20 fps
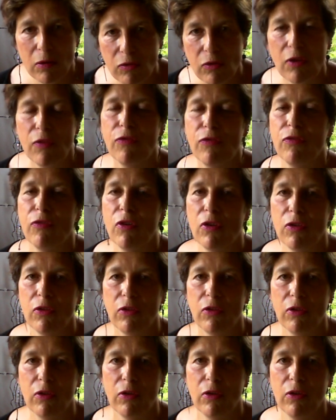
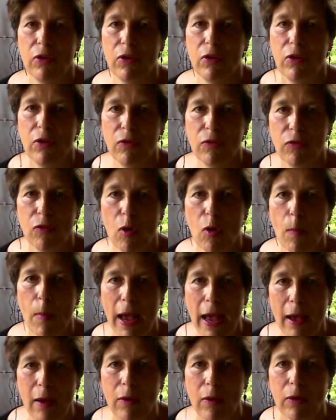different from
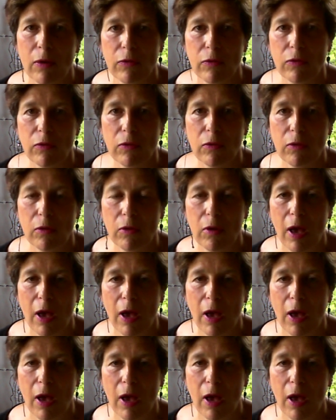ours.